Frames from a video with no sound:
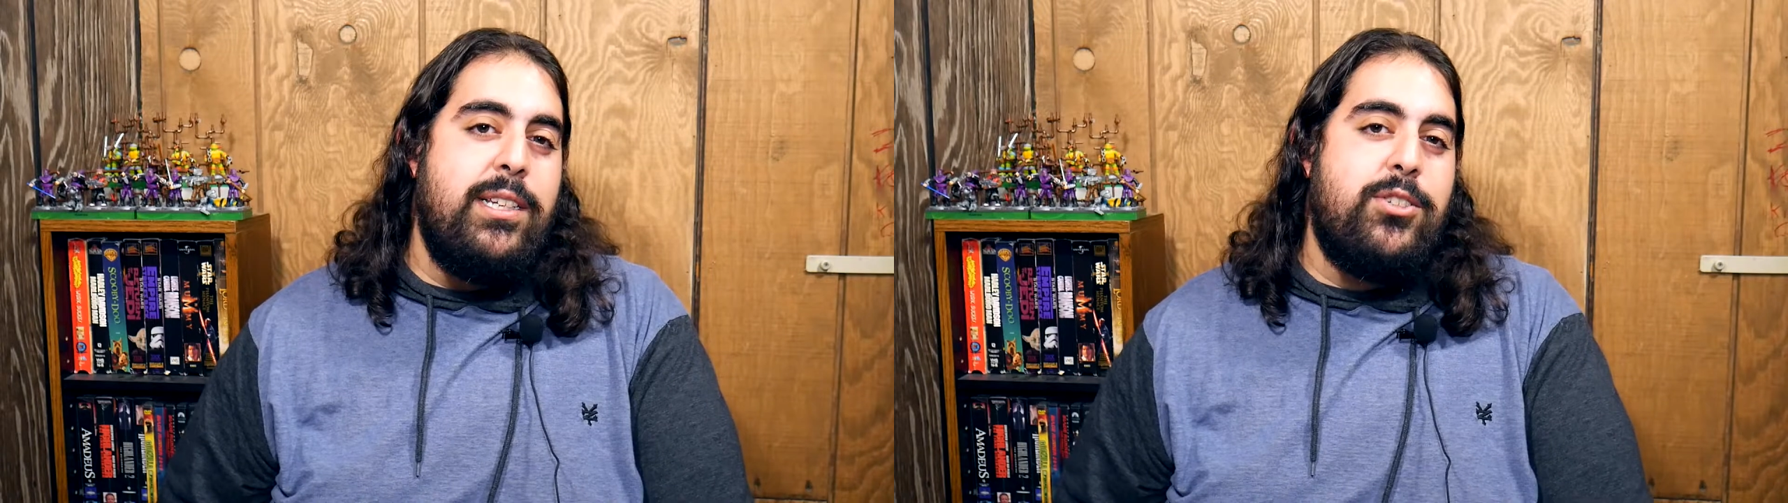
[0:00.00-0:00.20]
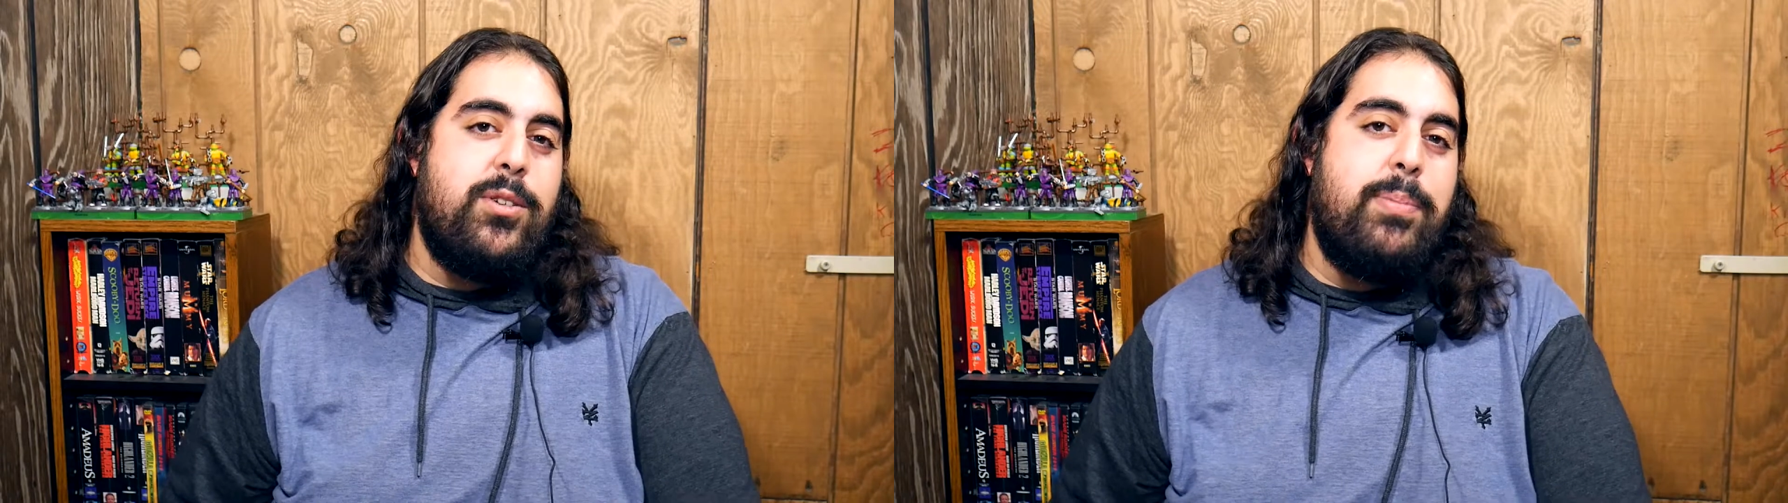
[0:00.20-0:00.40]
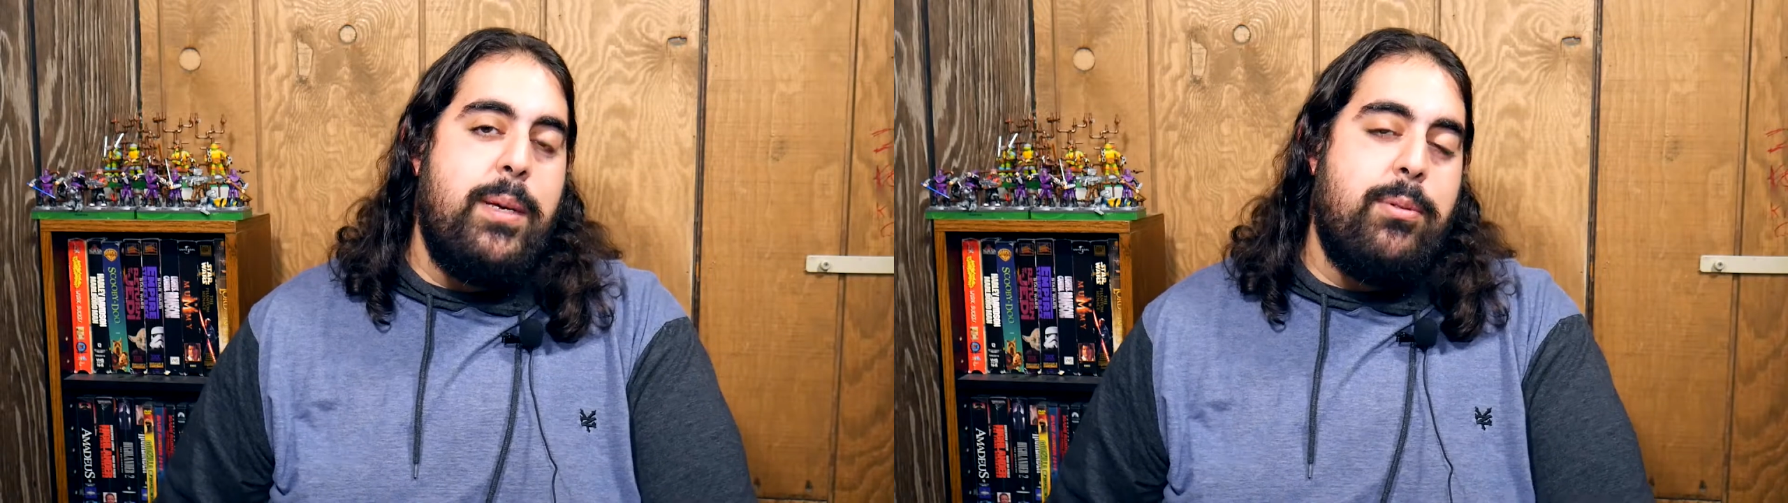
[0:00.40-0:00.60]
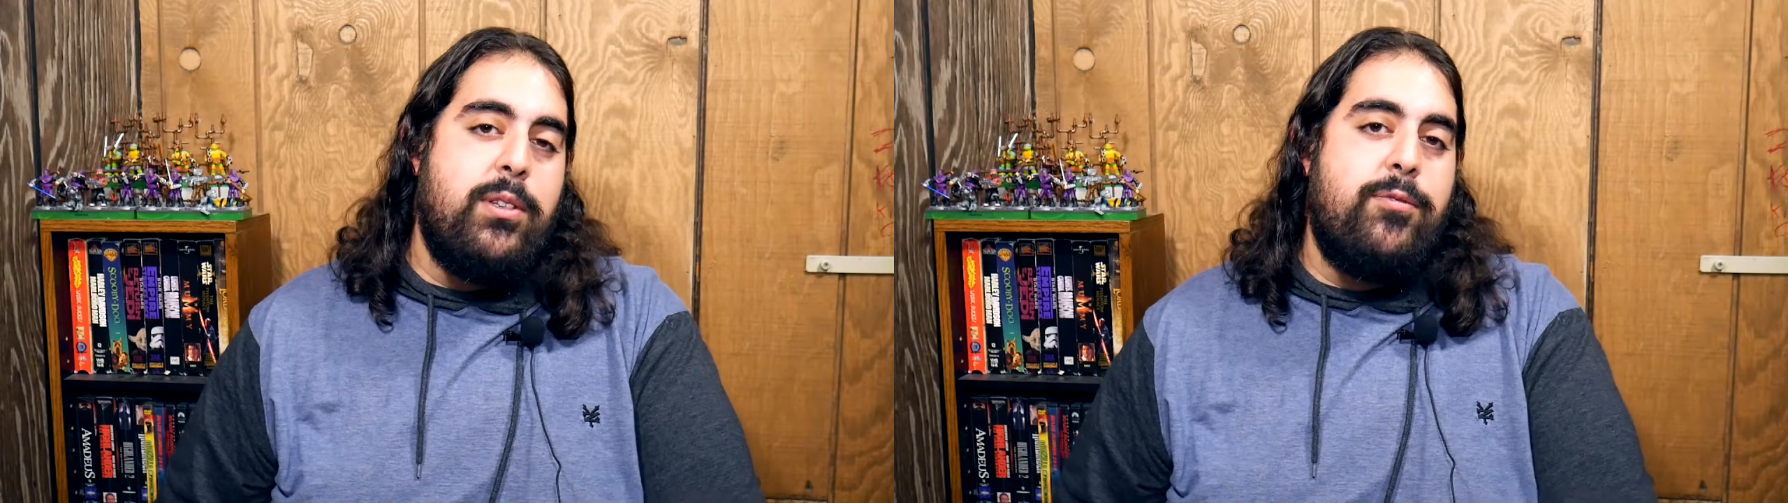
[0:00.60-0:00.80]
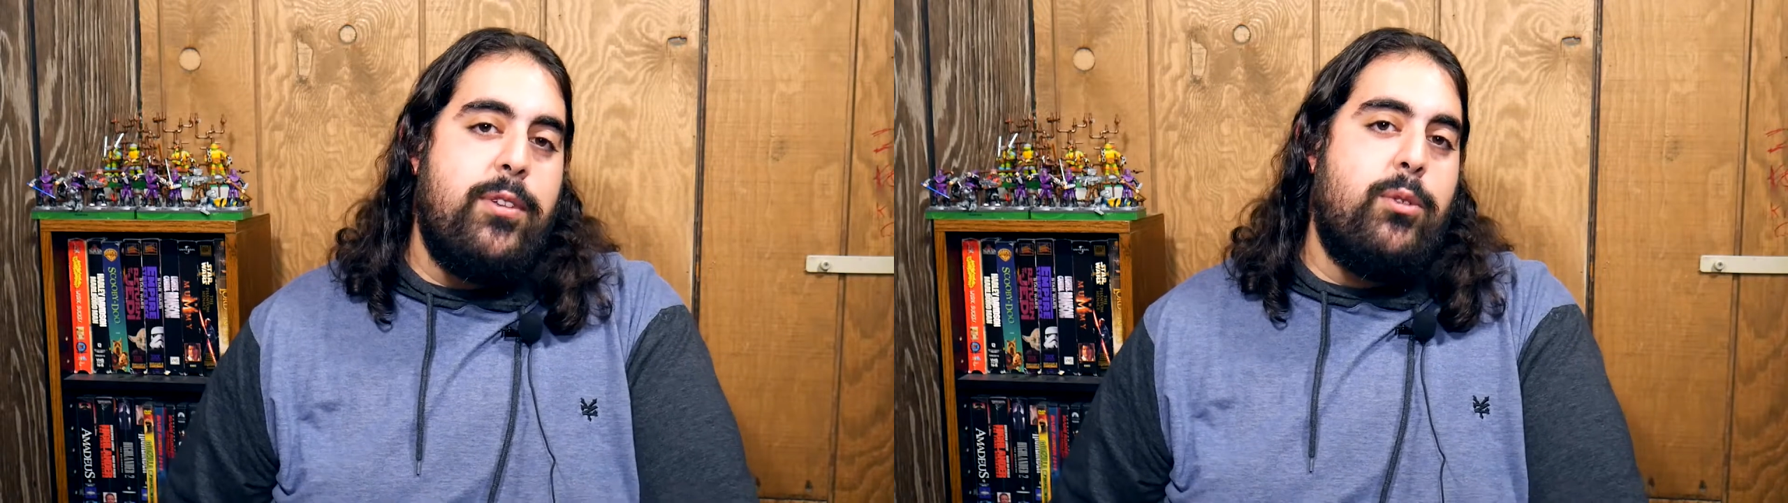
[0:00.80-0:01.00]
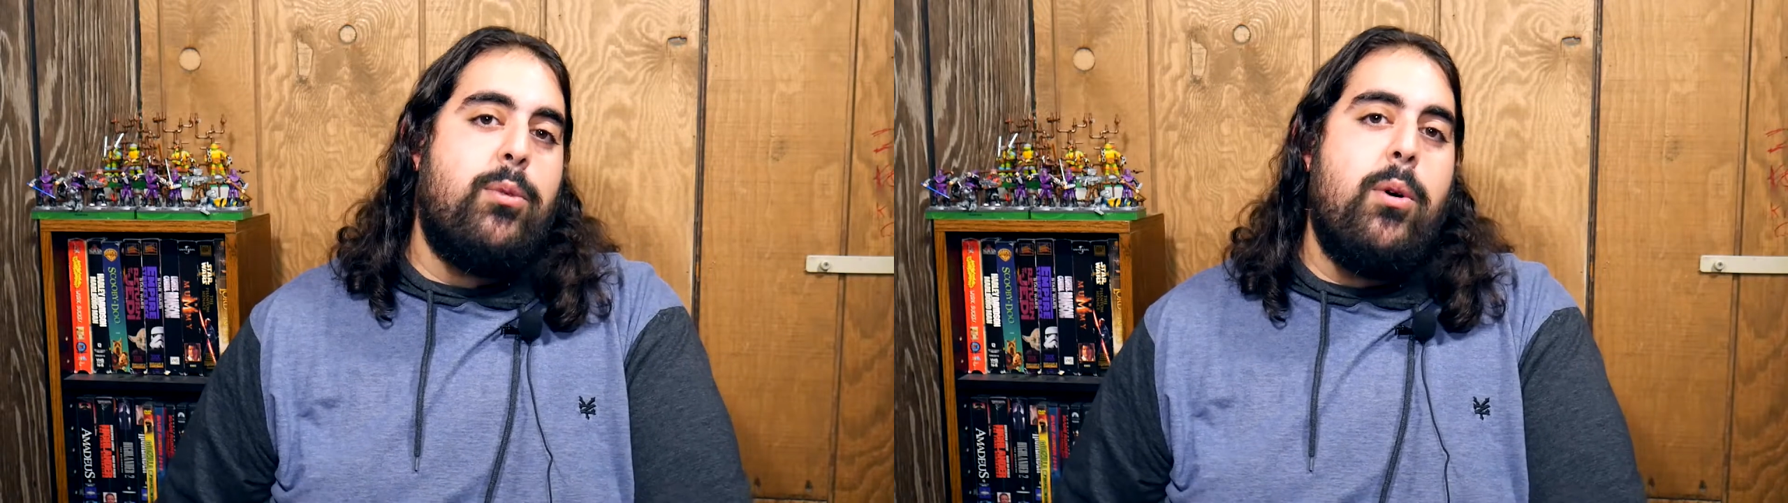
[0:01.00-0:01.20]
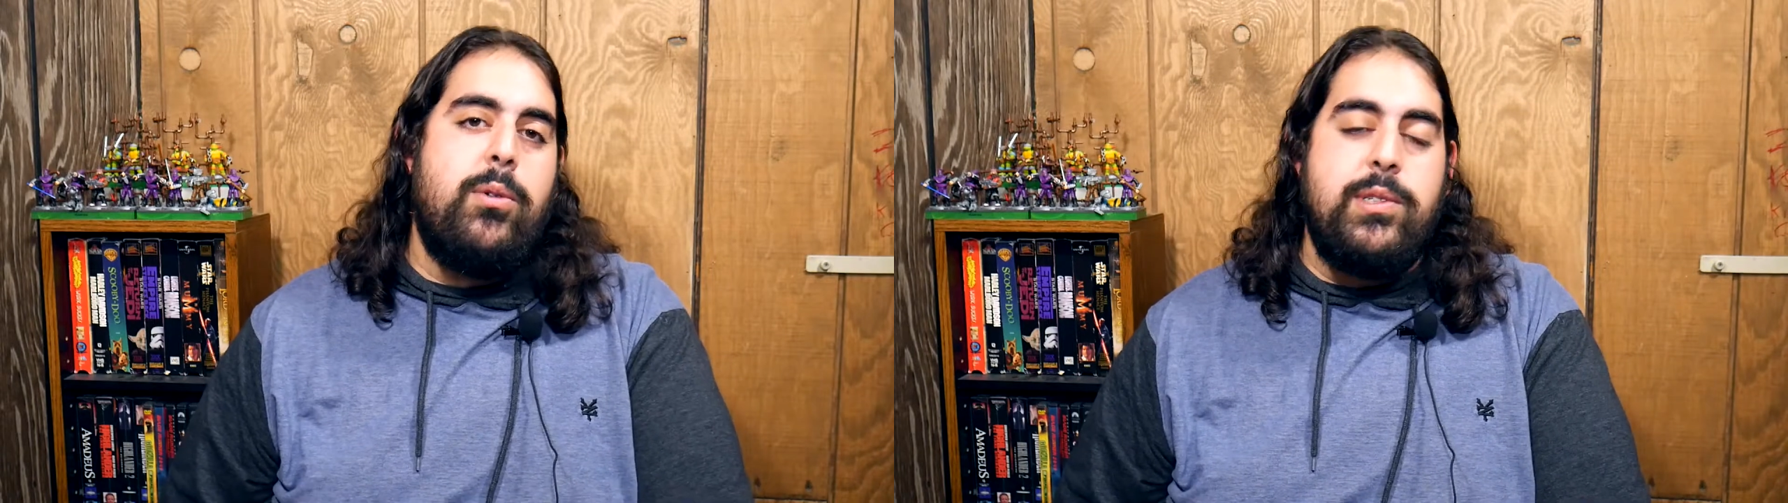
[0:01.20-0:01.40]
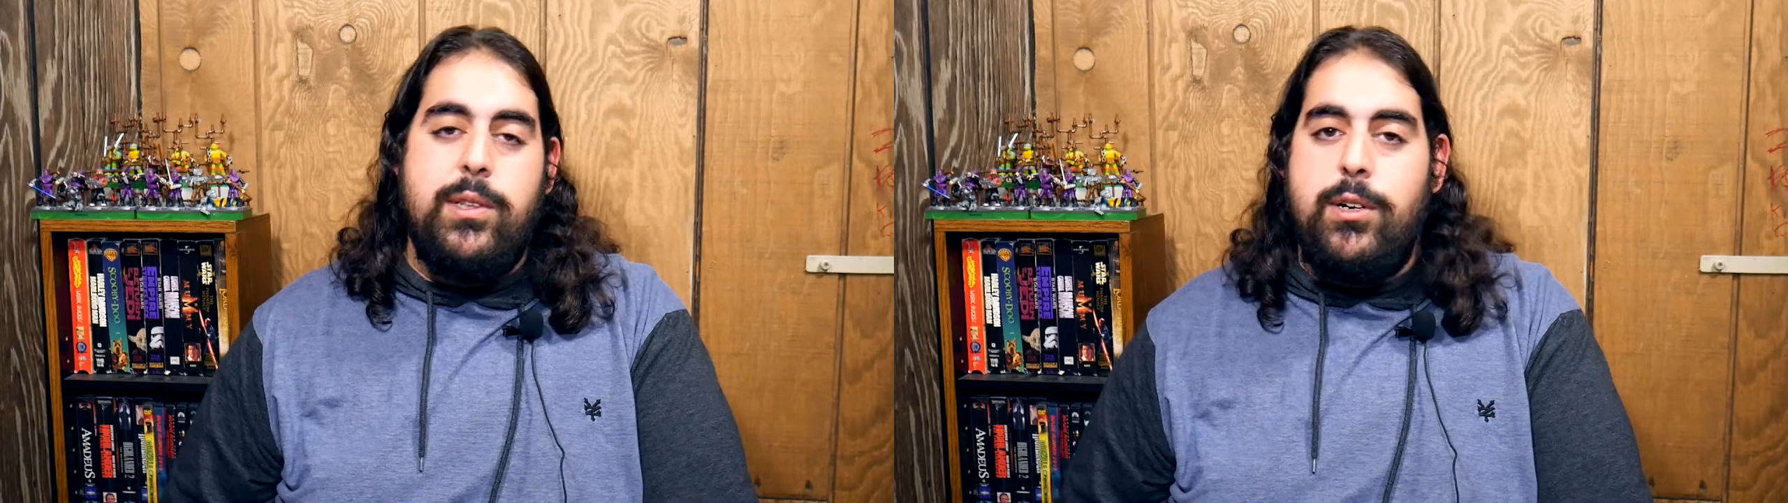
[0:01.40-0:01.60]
Eastern people to fill roles in